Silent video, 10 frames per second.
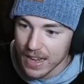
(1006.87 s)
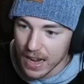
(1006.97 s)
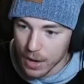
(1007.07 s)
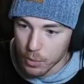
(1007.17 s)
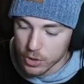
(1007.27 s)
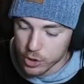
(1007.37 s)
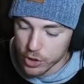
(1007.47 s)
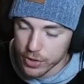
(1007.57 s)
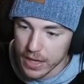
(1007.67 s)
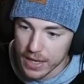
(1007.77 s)
I will show
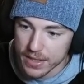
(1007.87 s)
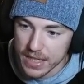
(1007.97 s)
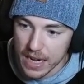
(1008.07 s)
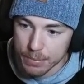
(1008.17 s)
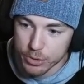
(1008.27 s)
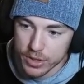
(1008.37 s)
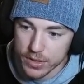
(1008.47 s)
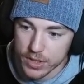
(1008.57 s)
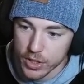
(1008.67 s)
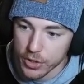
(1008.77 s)
you guys the
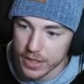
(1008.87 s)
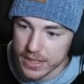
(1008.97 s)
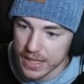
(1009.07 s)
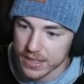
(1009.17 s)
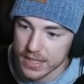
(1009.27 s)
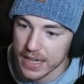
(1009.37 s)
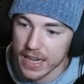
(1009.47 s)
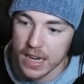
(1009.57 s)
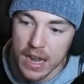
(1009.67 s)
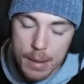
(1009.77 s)
options so you can take a
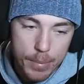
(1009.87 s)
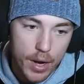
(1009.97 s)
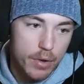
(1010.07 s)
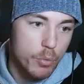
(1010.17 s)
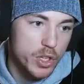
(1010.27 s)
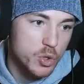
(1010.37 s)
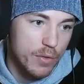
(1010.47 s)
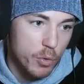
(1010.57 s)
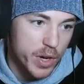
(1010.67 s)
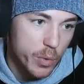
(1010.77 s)
second, but
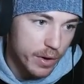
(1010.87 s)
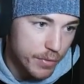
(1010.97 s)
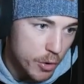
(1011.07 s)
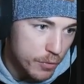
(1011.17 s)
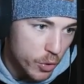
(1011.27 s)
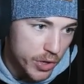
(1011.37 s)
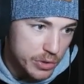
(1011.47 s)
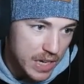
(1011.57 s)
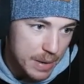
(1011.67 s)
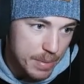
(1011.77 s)
whichever one you want to vote for, you
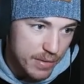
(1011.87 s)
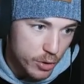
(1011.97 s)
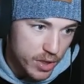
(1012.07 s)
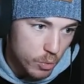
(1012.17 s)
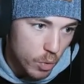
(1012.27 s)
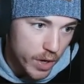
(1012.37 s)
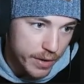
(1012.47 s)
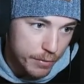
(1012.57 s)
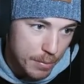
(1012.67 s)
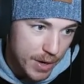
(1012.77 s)
type either the
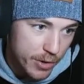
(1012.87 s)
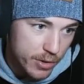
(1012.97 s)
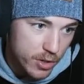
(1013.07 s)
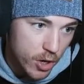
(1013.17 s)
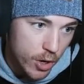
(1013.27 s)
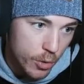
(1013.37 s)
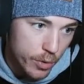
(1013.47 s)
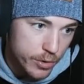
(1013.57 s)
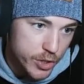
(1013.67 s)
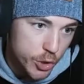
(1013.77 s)
1 for Burial Gar
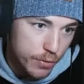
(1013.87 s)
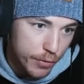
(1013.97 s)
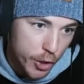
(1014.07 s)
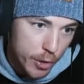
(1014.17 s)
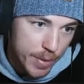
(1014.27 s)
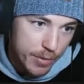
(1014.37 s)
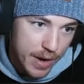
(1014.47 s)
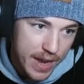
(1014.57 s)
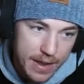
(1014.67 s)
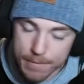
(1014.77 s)
or a 2 for Hermit
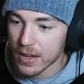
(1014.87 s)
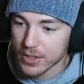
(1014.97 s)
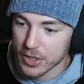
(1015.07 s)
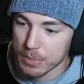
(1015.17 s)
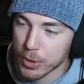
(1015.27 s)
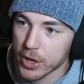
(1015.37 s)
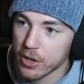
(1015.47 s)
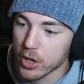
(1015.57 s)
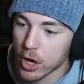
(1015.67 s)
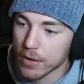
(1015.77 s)
Ray. So it's Burial
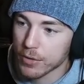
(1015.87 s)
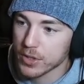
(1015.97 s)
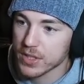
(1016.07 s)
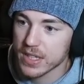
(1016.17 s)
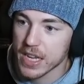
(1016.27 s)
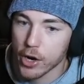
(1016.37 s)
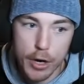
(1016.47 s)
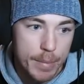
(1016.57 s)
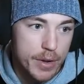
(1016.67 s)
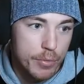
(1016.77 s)
Gar versus the
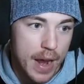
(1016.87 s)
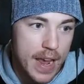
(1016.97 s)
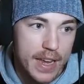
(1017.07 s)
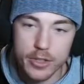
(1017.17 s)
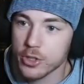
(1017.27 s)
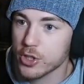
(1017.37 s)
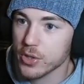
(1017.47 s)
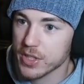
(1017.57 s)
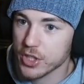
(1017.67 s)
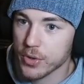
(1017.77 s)
Hermit Ray. It should show
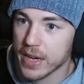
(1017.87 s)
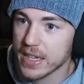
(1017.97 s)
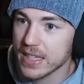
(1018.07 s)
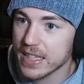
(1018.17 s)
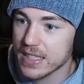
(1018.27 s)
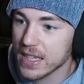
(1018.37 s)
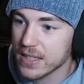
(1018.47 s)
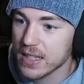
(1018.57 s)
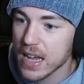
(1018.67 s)
on screen. Indeed it does.